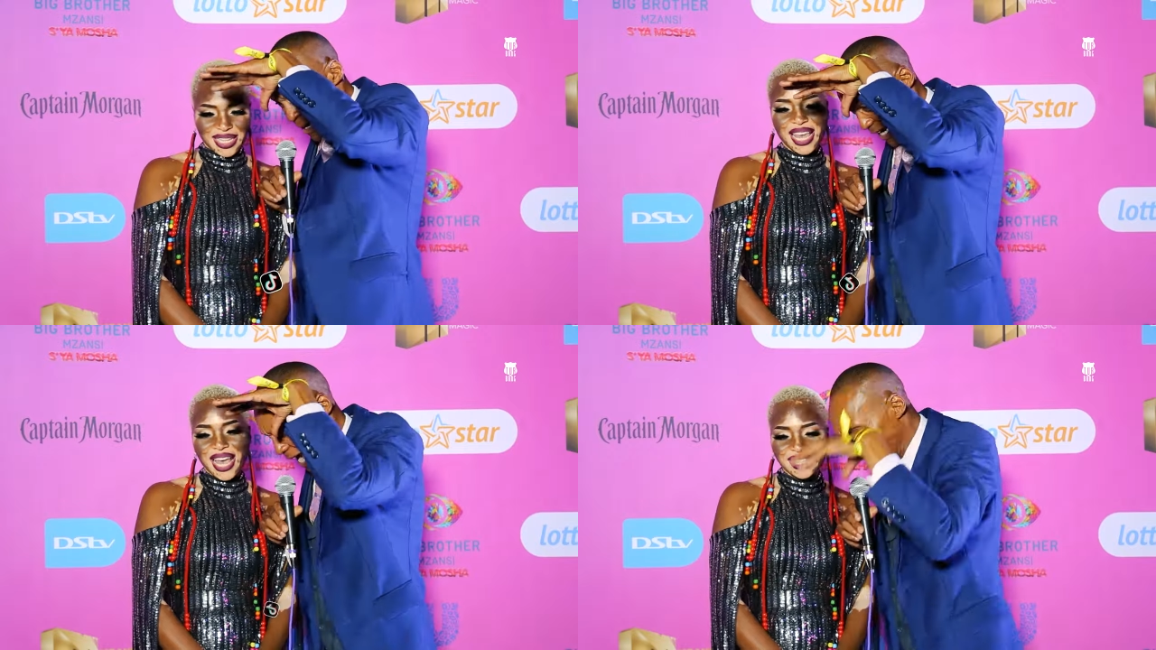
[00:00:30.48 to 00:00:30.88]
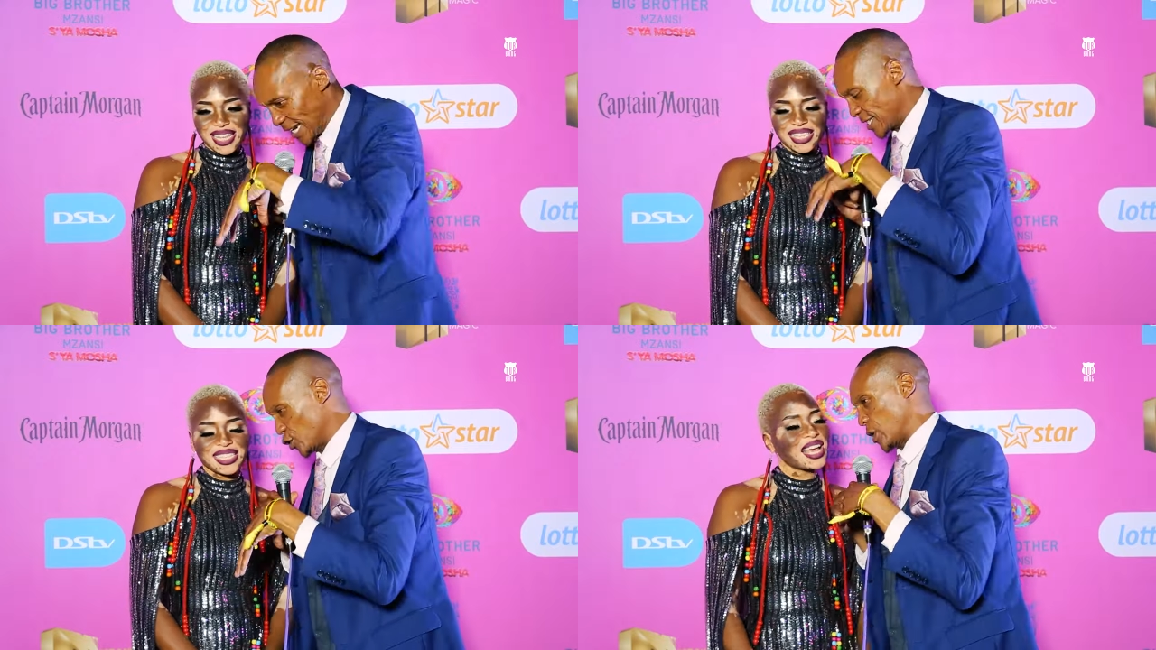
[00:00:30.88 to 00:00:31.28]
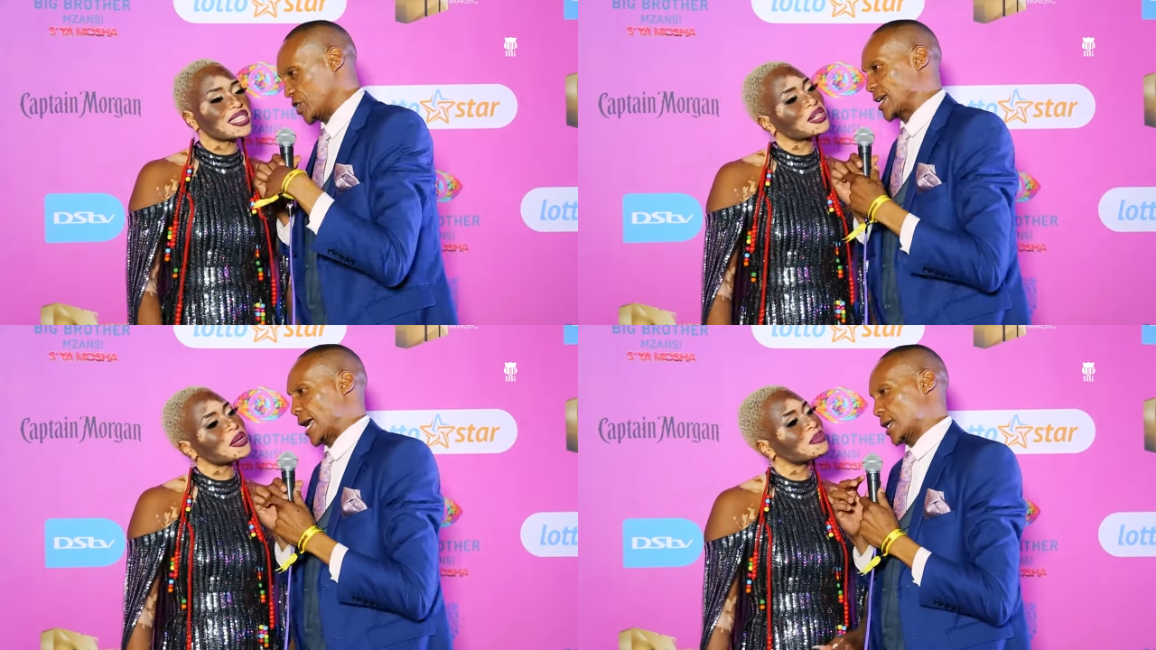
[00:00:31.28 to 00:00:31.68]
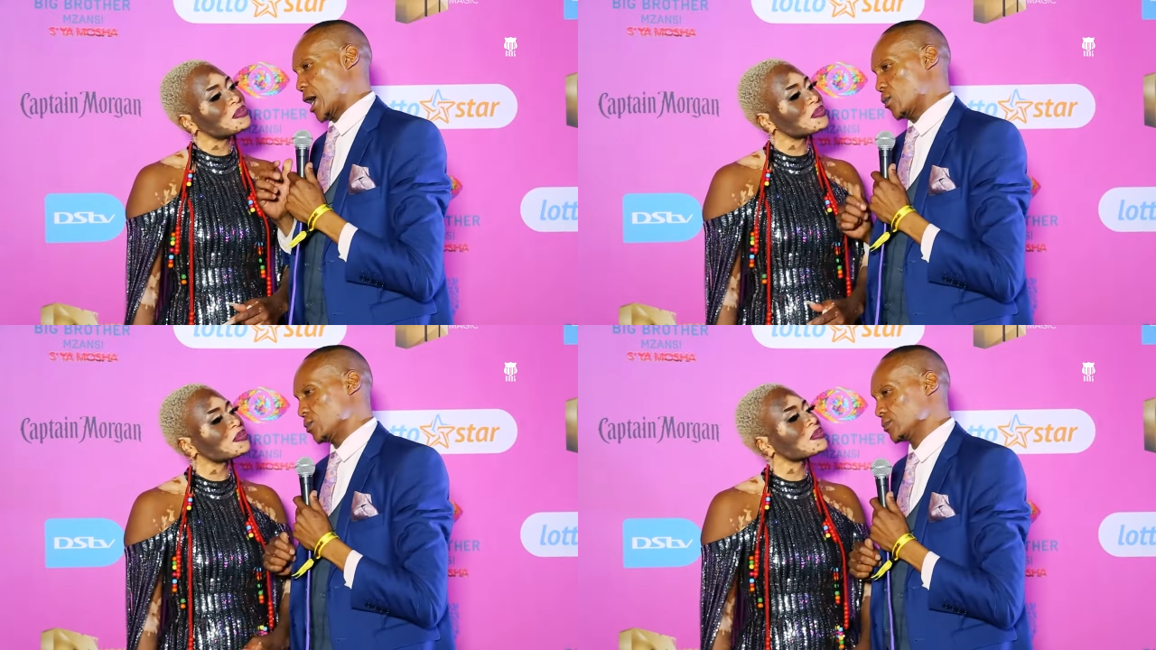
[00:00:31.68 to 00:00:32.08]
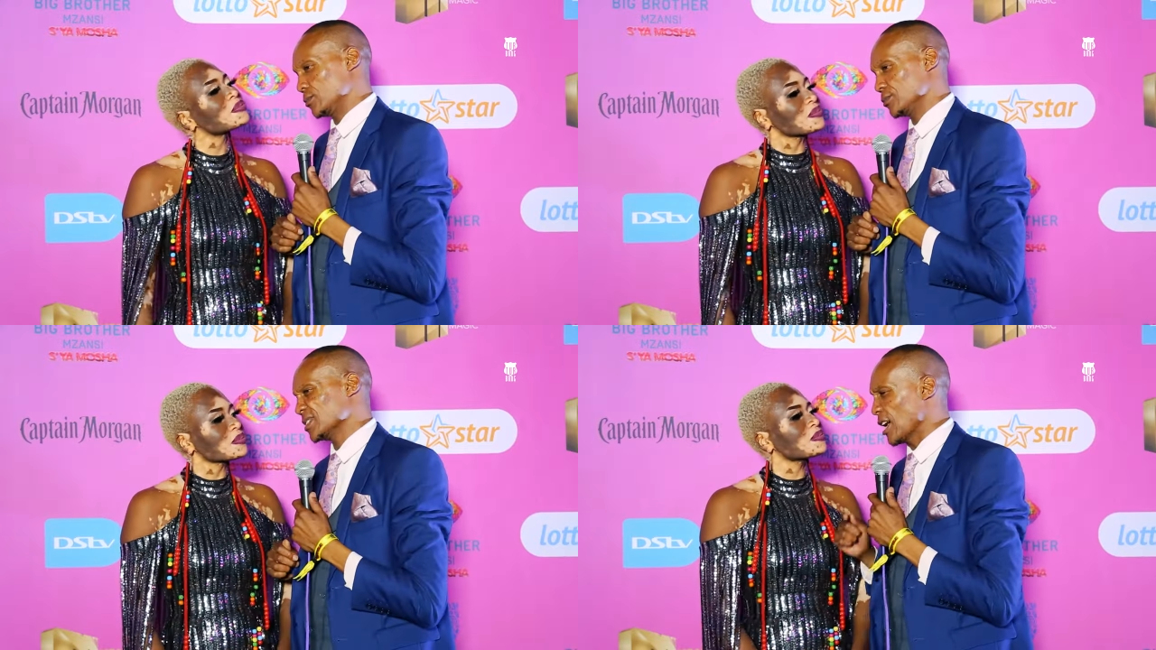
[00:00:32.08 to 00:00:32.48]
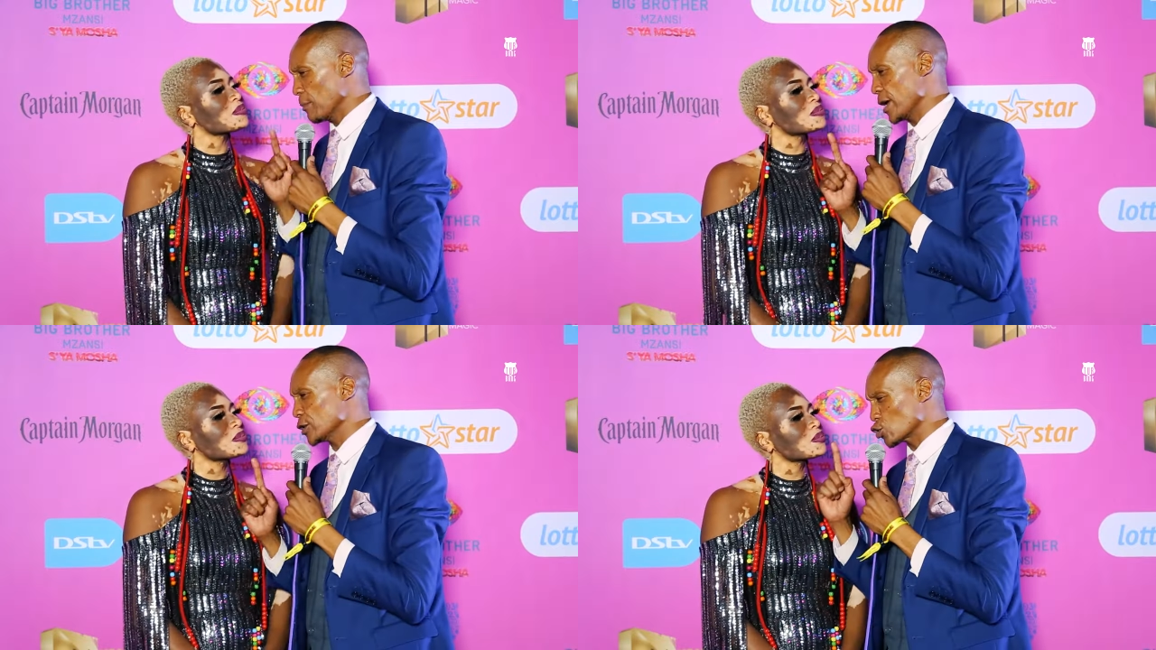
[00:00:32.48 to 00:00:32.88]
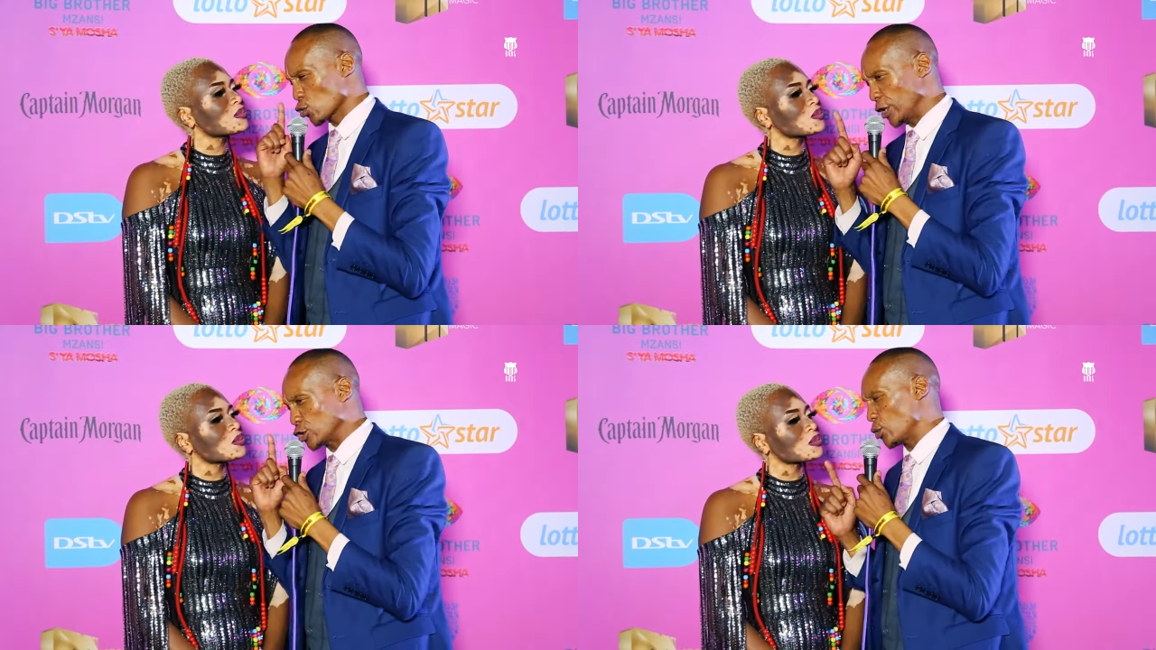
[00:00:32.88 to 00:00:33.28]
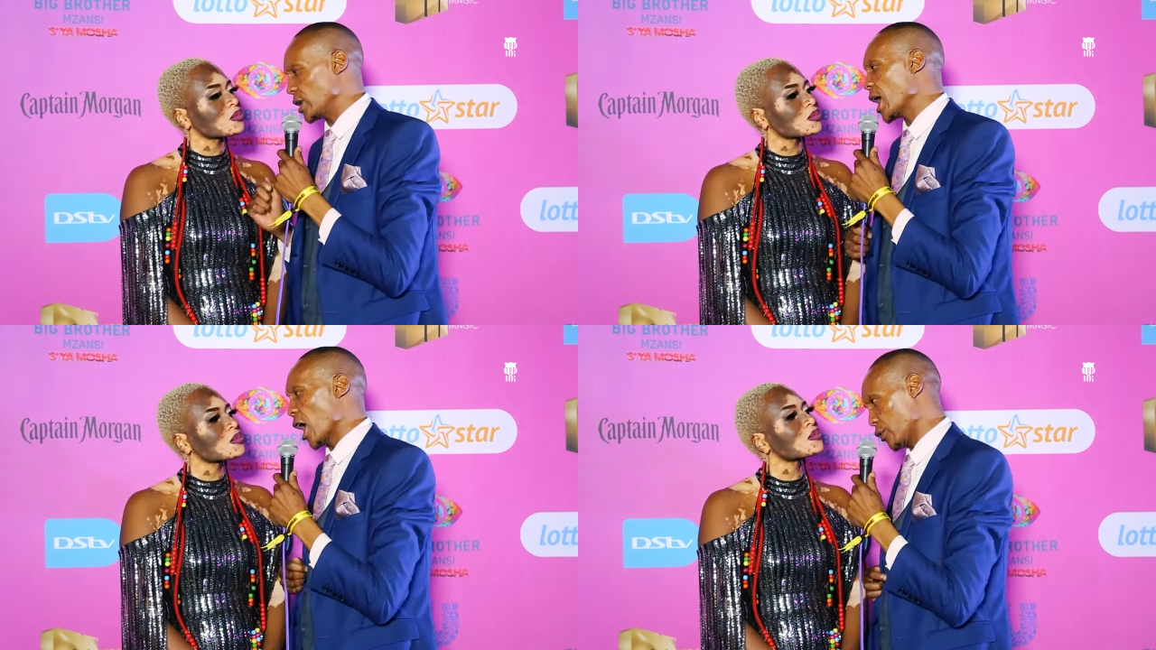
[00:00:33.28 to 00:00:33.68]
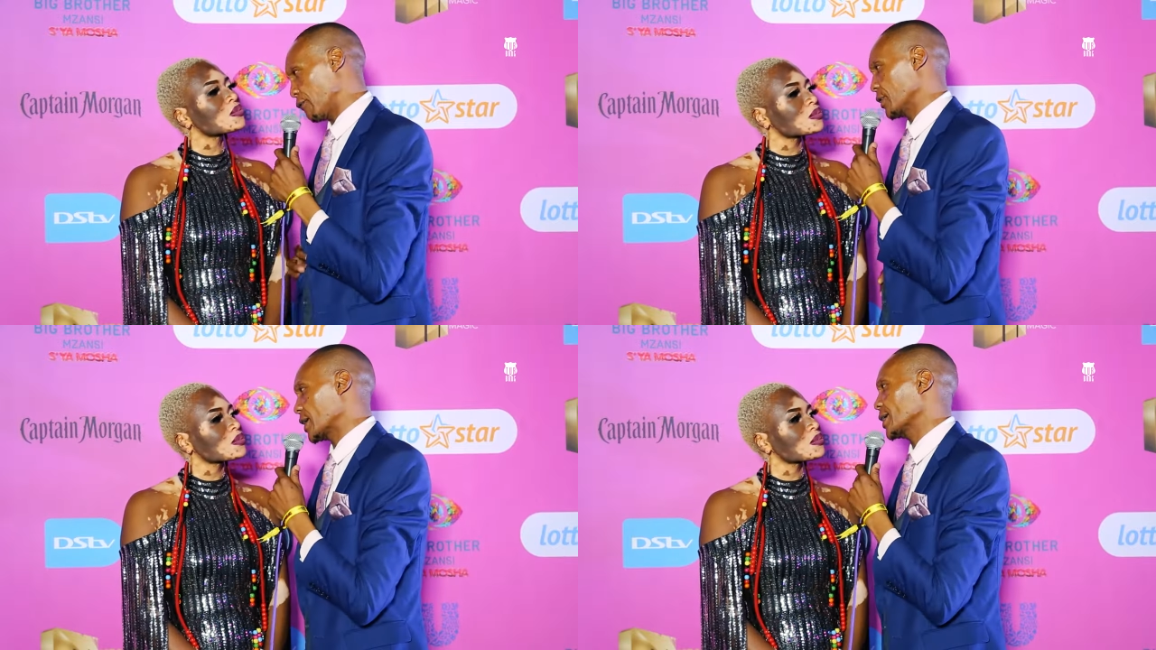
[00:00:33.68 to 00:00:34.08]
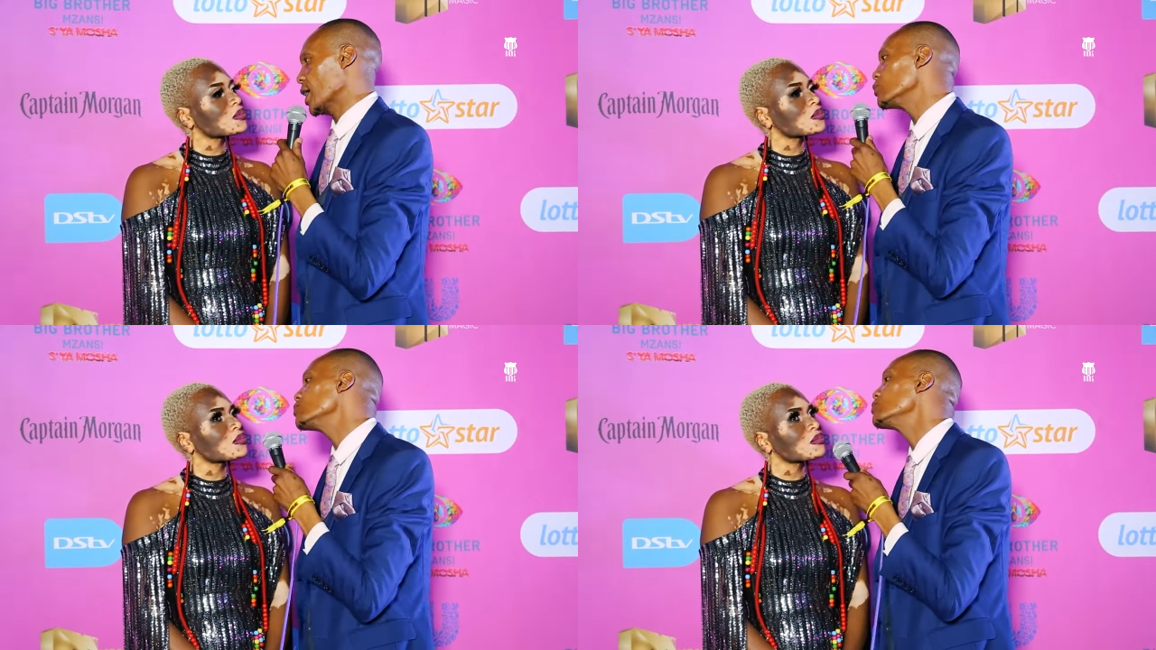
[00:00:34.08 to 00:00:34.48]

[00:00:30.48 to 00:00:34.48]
Speaker 1: yes. current situation right now. Tell me truly, truly, how do you feel right now?